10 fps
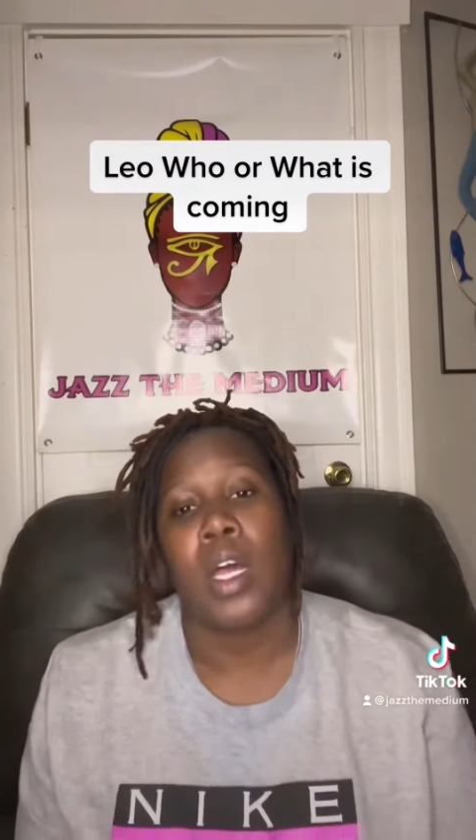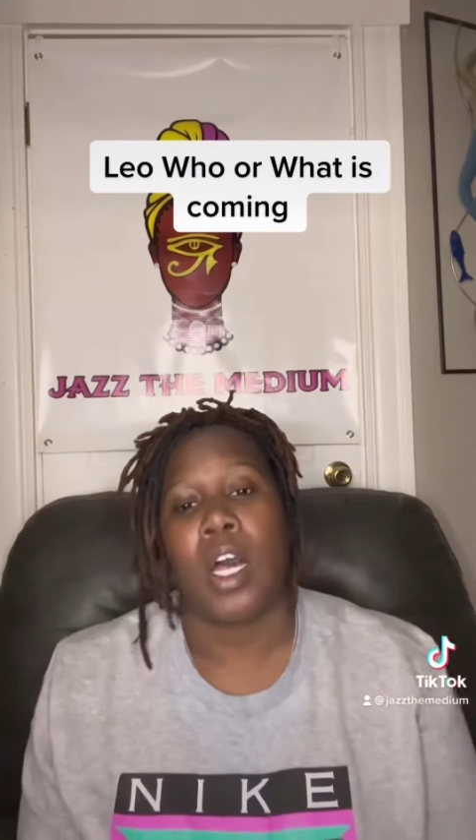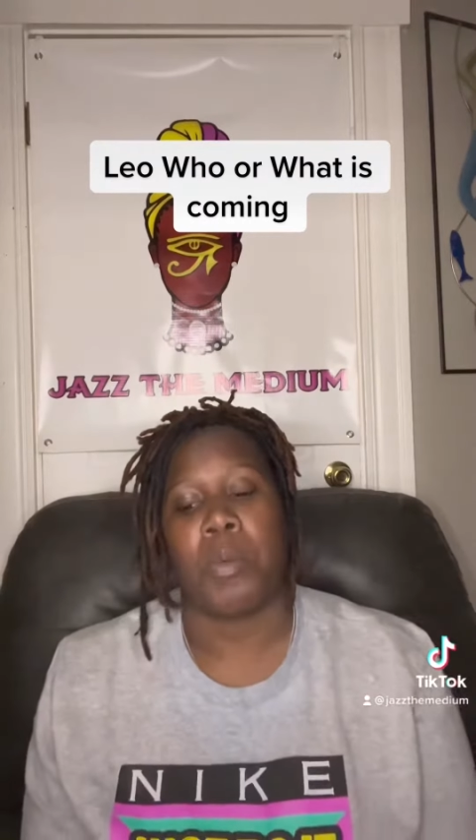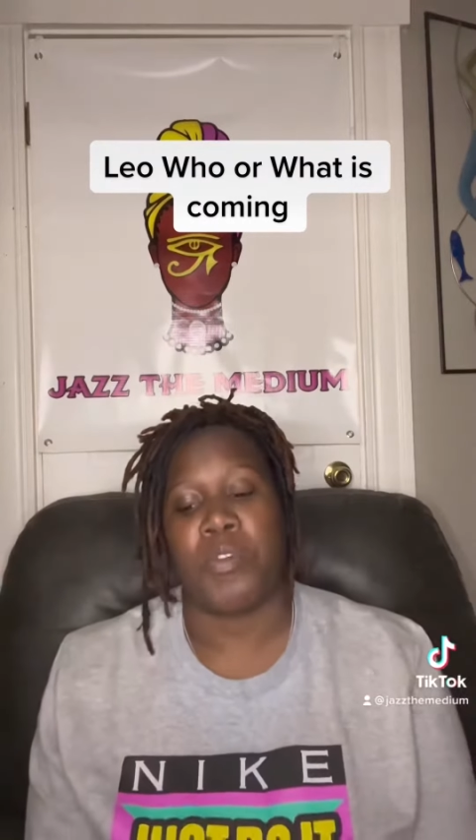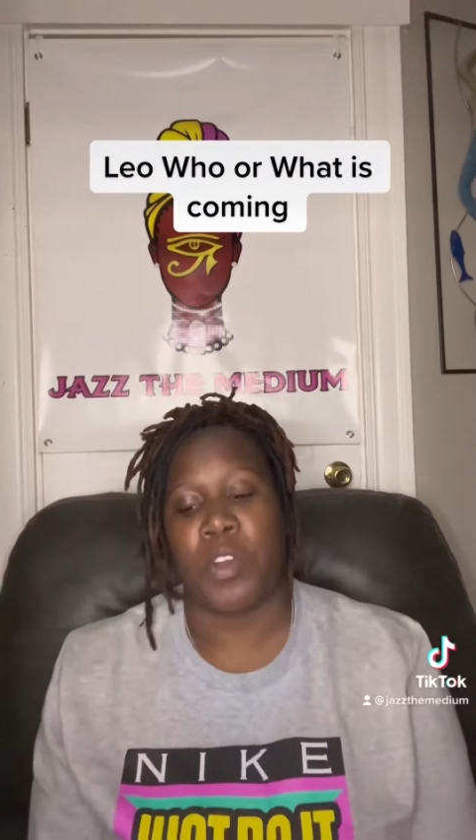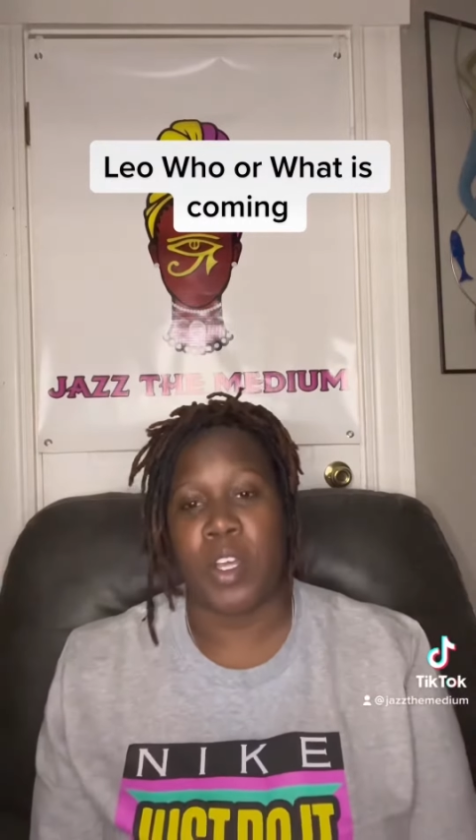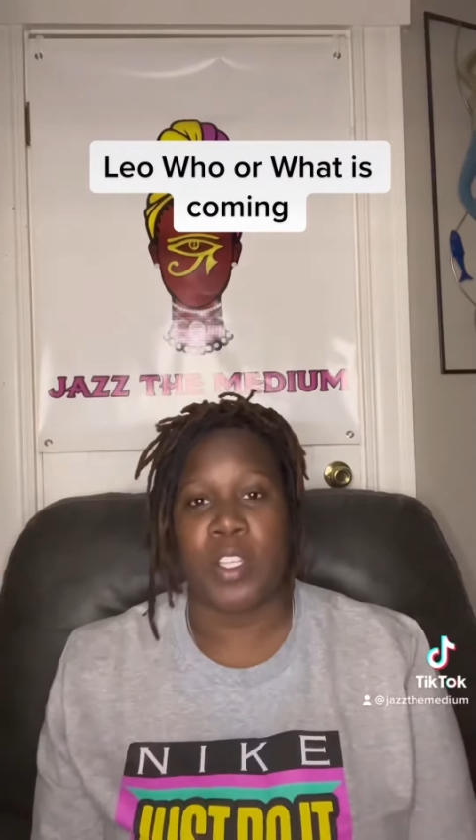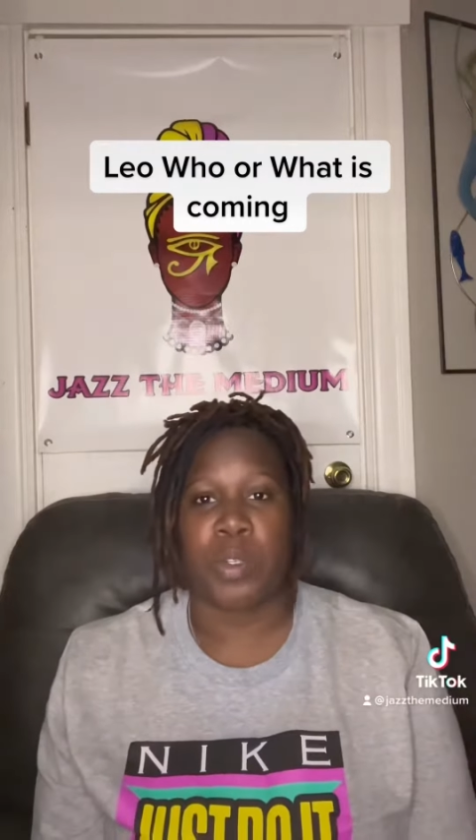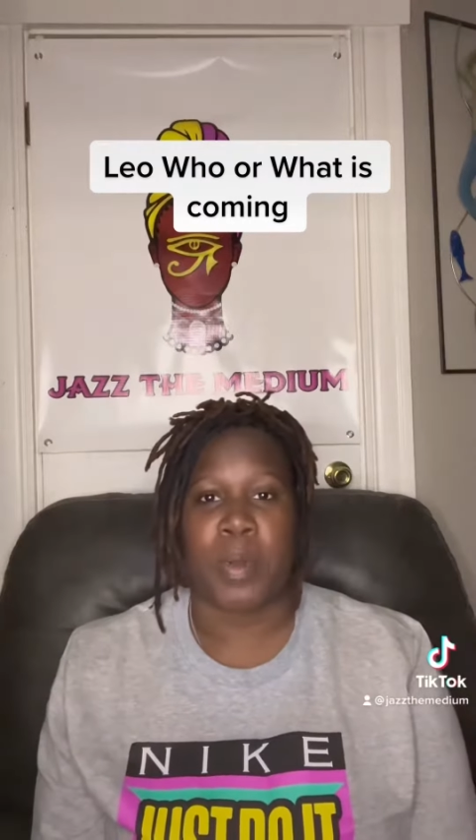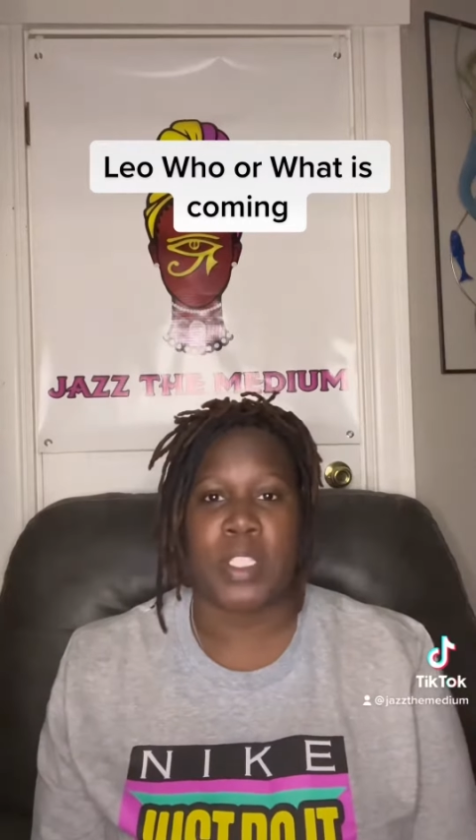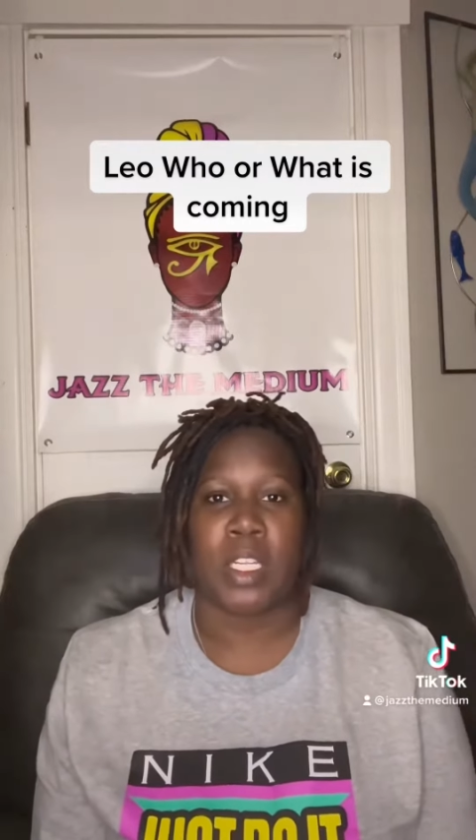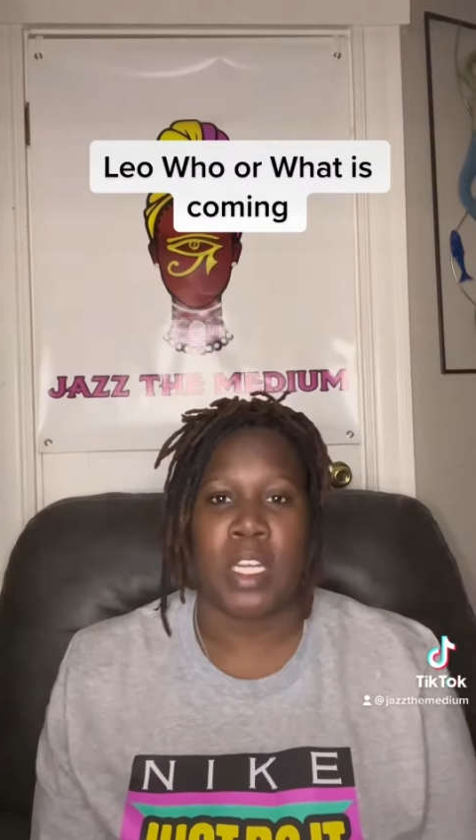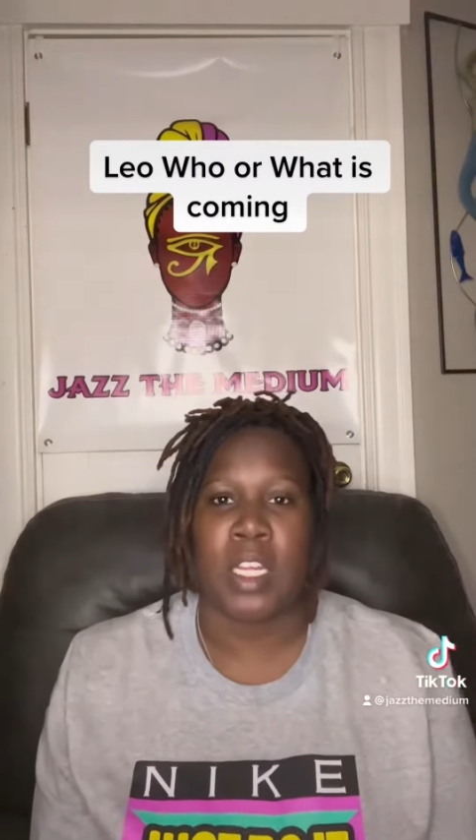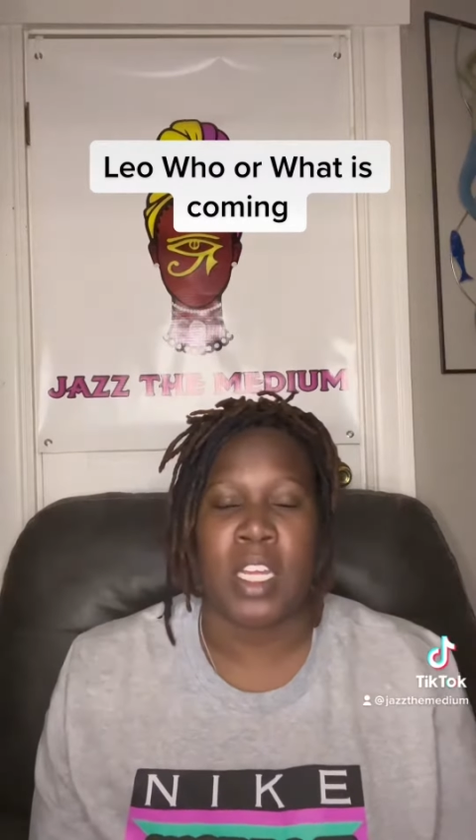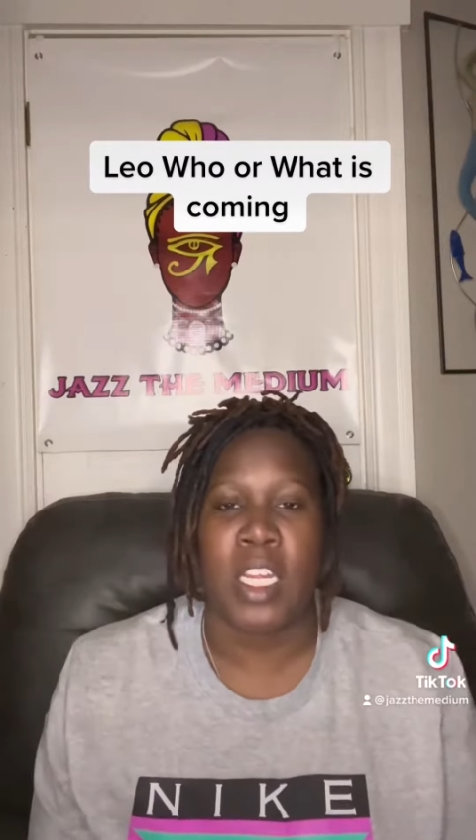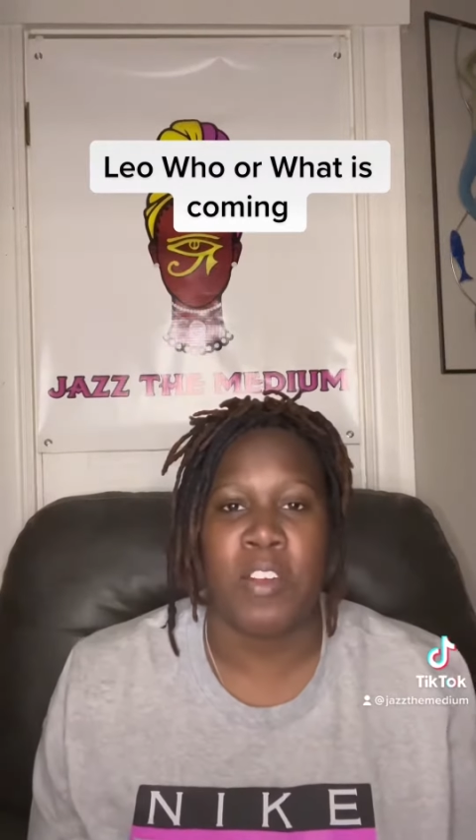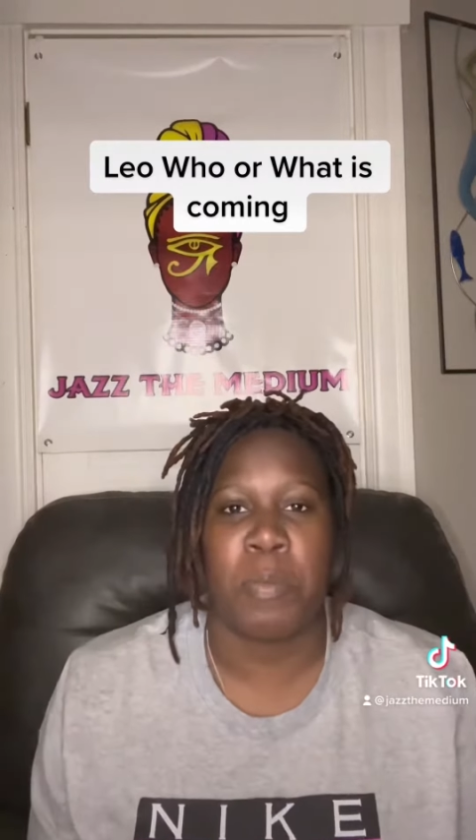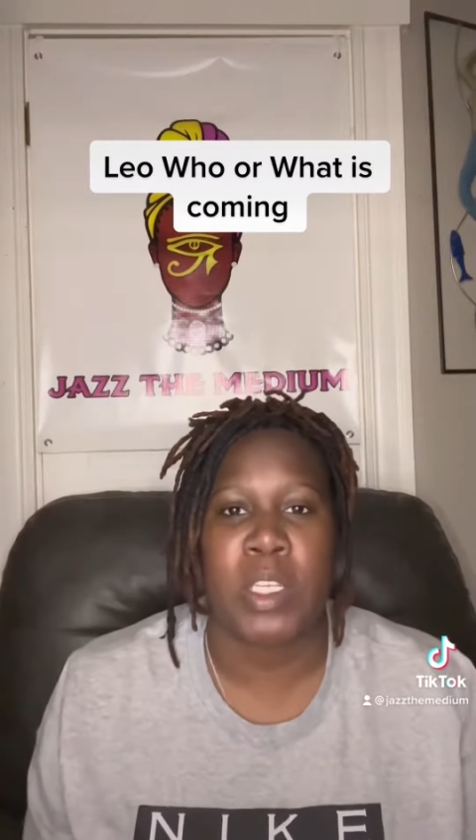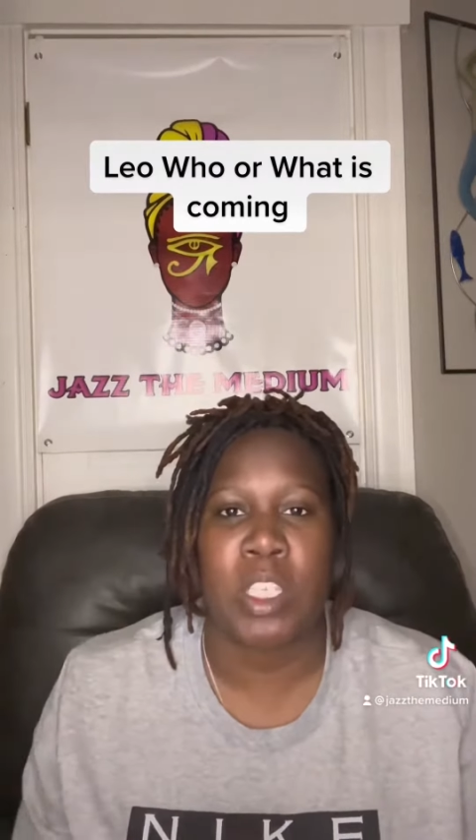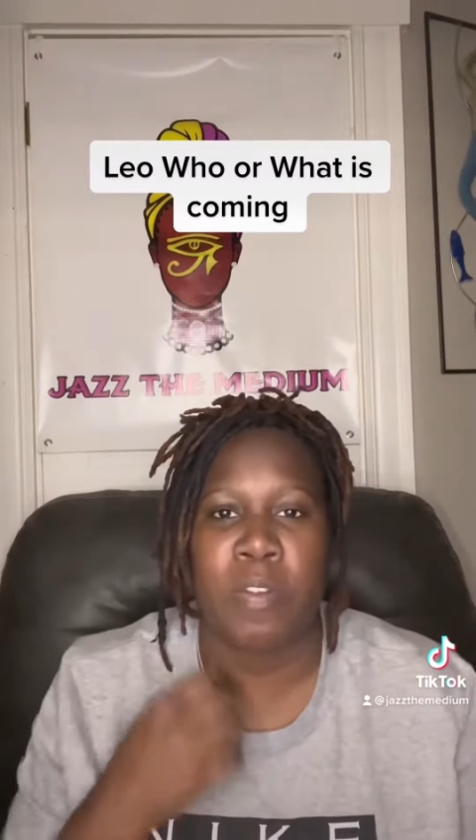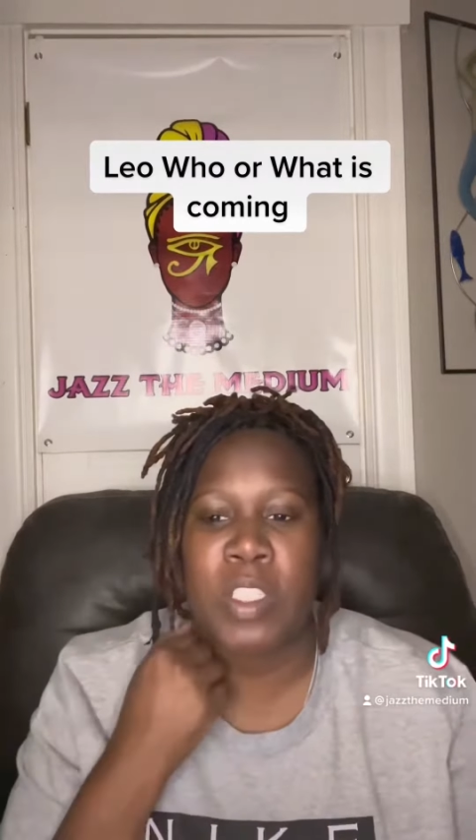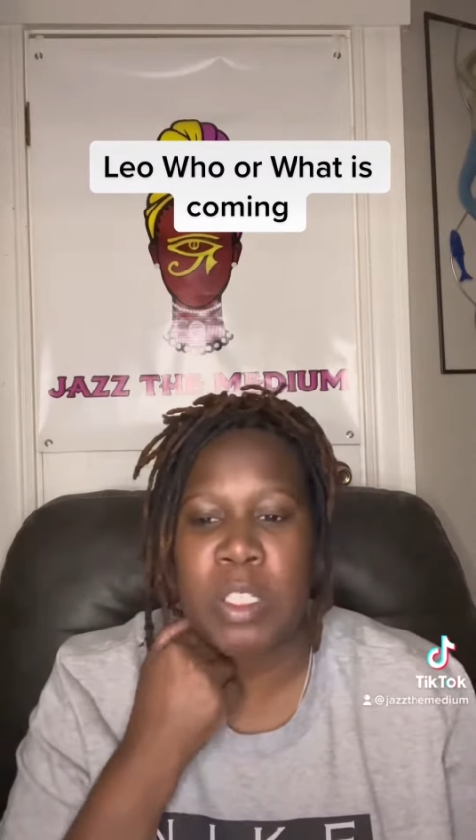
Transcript: Um, if you're interested in any of my services,